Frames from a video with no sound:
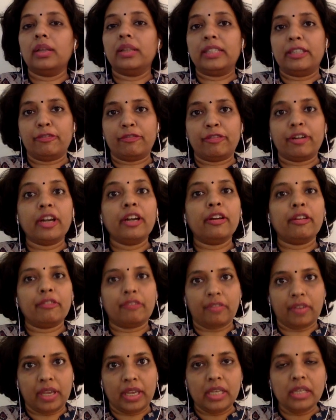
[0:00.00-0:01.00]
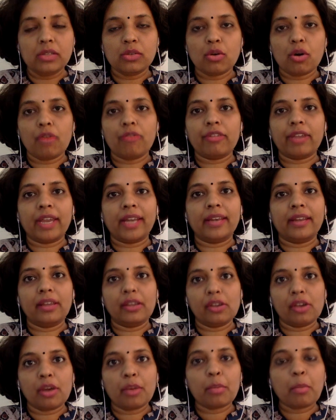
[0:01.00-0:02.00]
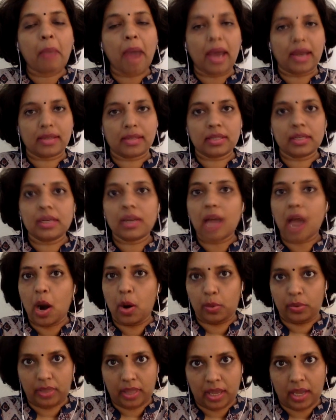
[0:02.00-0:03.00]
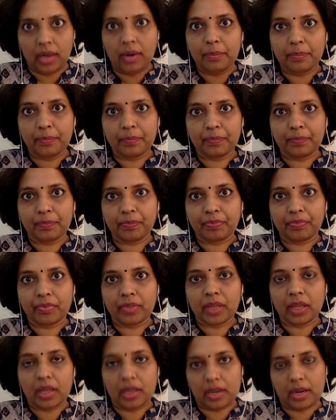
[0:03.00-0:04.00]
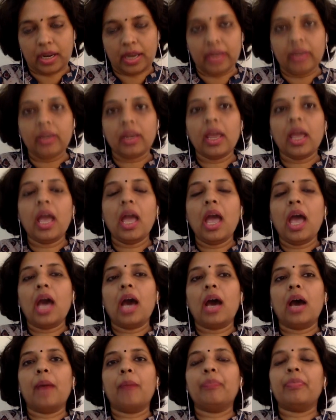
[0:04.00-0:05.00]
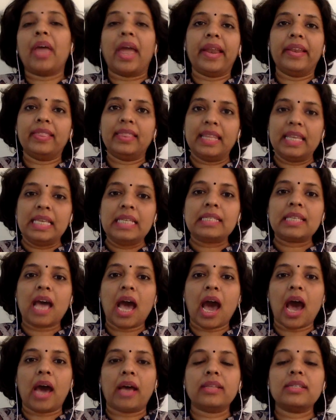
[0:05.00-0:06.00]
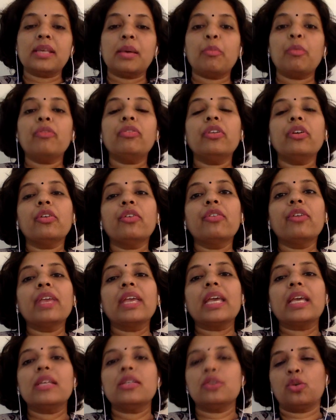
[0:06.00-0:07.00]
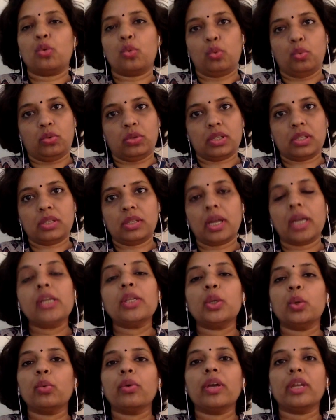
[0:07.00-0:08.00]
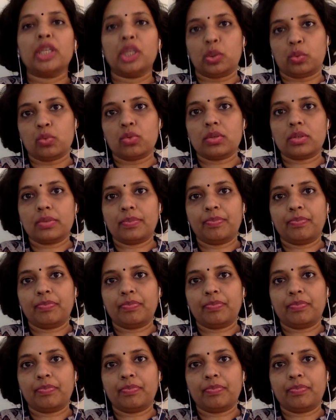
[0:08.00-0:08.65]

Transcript: different ways of getting your parcel out there, right? And these are some of the quickest routes that you can use.